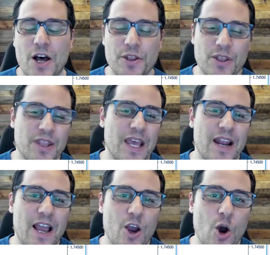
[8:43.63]
Other than
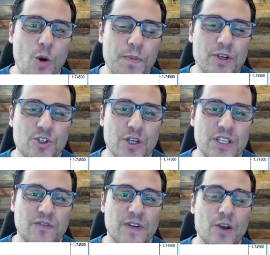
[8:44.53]
that, I hope you enjoyed
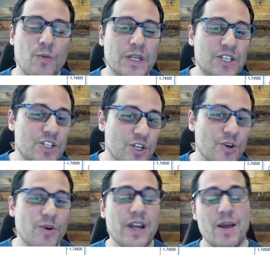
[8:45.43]
this video. We
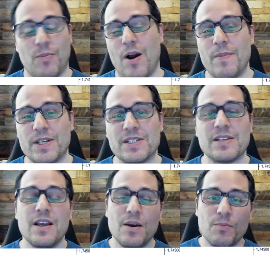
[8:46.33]
do, and I
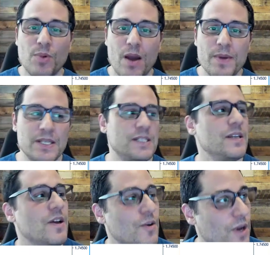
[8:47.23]
promise,
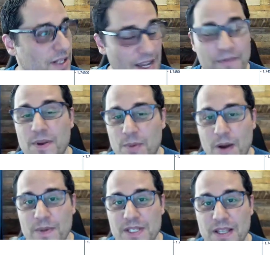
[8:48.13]
definitely
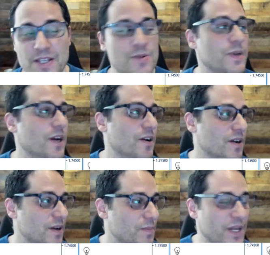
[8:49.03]
promise on this one
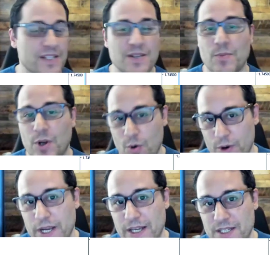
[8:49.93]
here, because I'm
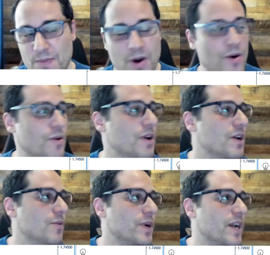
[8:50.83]
recording it tomorrow.
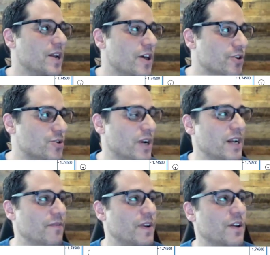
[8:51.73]
We got another
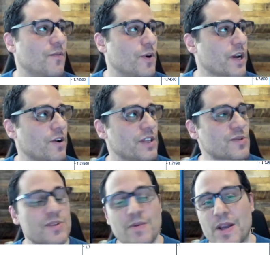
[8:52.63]
trading video for here.
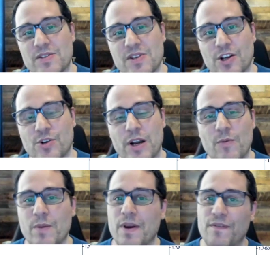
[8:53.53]
This one's going to be on stock
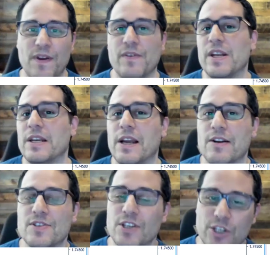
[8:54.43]
trading, one of my favorite
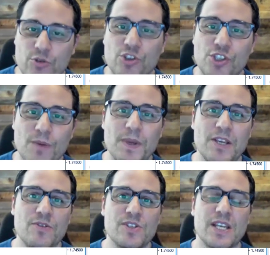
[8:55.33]
indicators that you should be
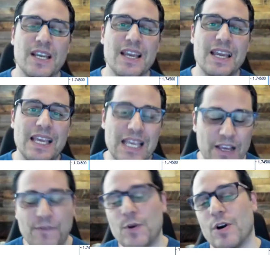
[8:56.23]
using
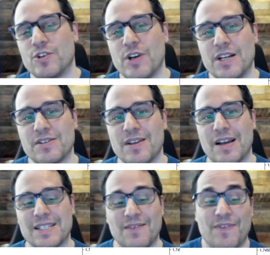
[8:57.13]
if you are trading
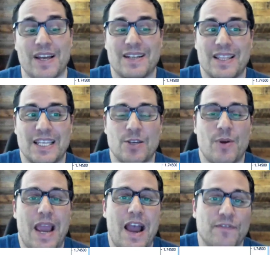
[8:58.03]
stocks. In fact, I think
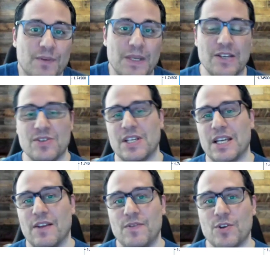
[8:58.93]
you have to be
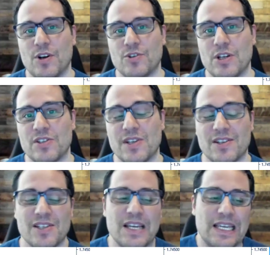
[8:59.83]
using it if you are trading
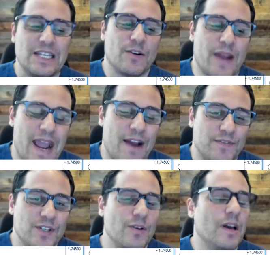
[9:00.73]
stocks. You don't
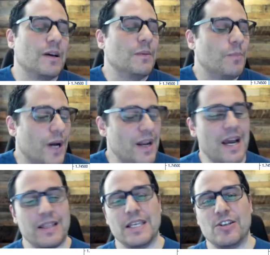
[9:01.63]
have to, but
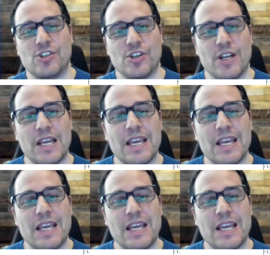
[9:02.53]
I think you should.